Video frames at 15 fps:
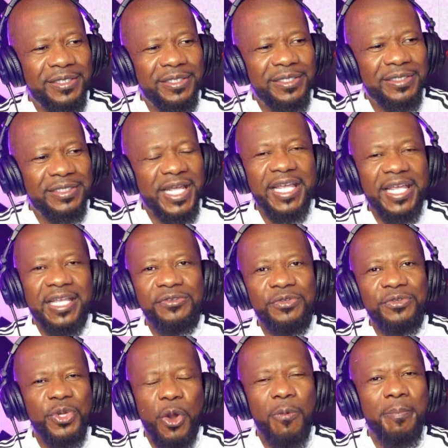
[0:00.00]
you
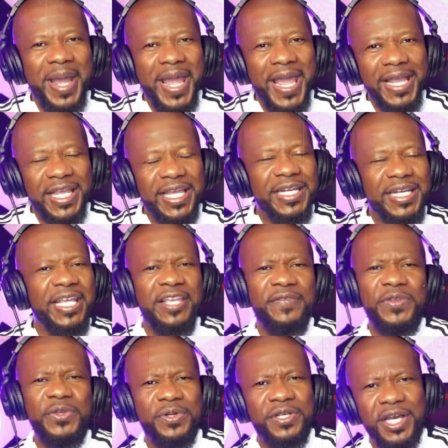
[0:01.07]
go back and they give you
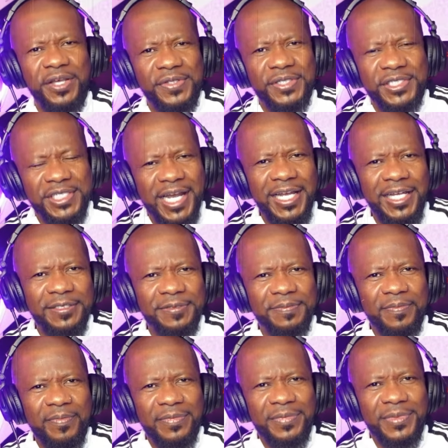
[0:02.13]
another shot.
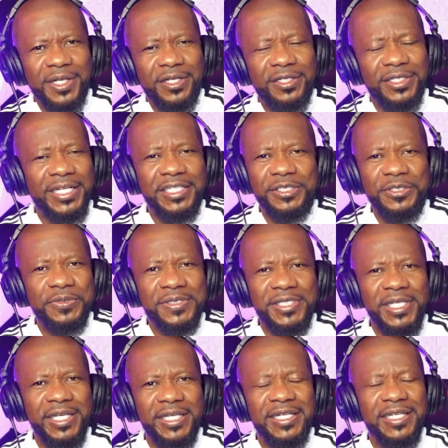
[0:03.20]
Like the dude
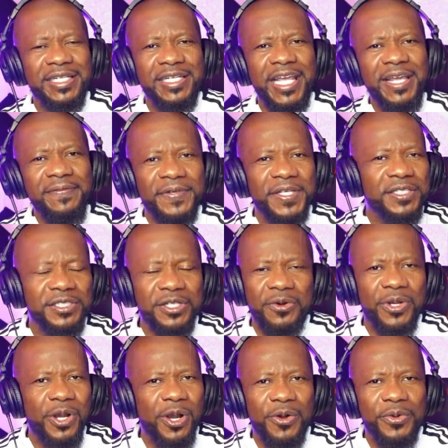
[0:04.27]
said, Netflix don't
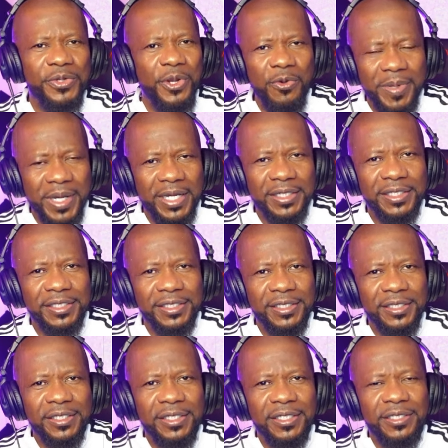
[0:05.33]
call nobody.
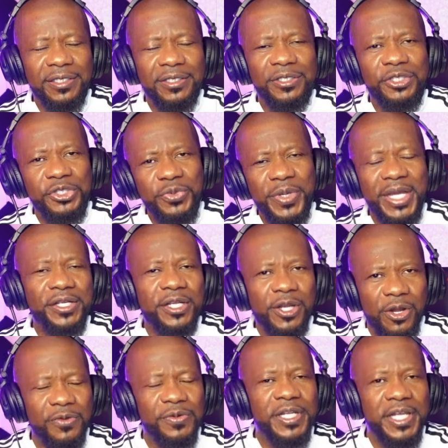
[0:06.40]
you have to
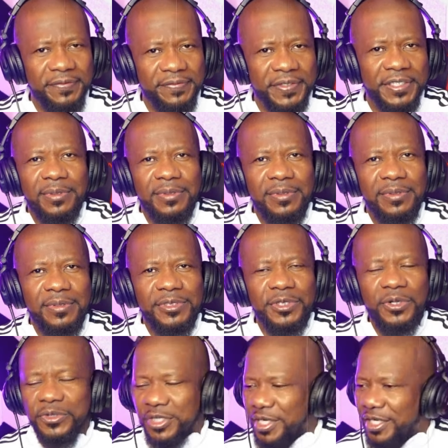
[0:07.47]
call Netflix. So
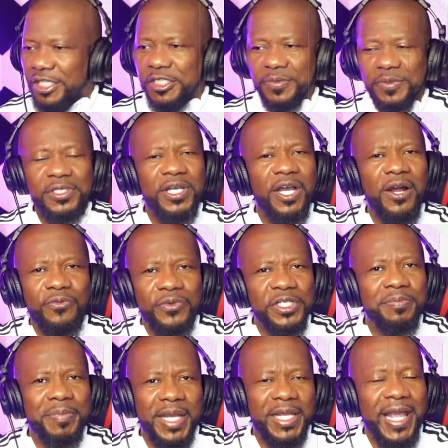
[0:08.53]
your husband, y'all reach
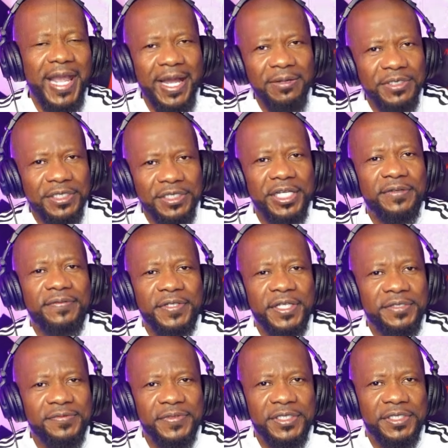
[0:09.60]
back out to Netflix
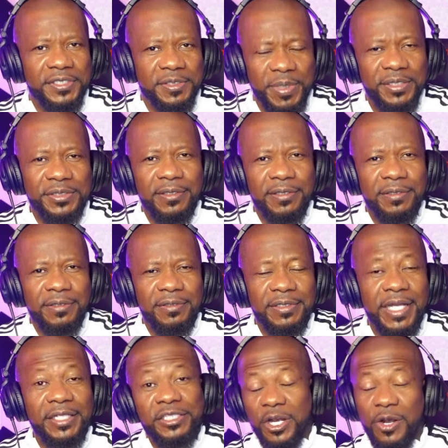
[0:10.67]
for this special
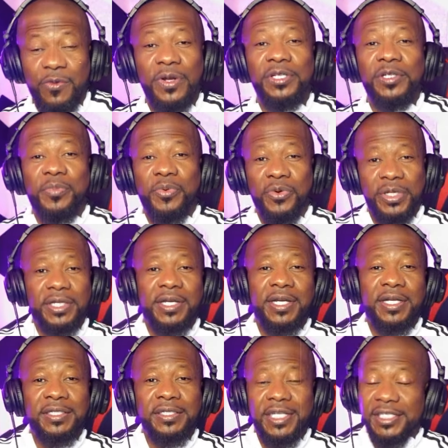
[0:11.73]
that y'all want to boycott.
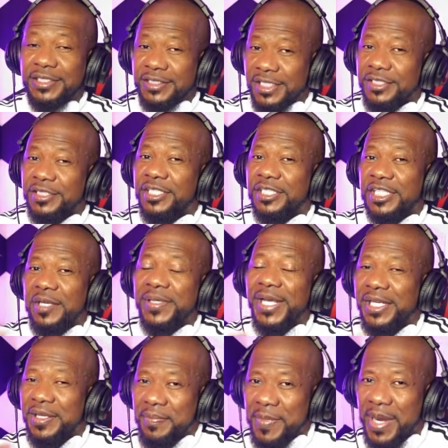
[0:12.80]
Let's just keep that
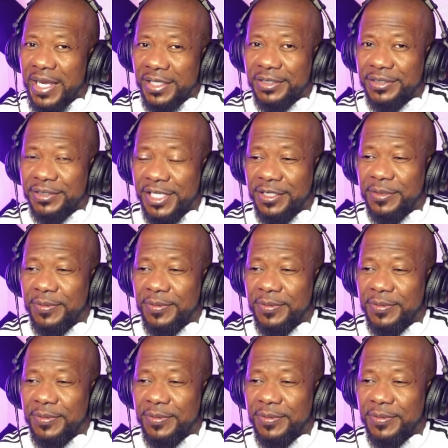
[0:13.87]
in mind now.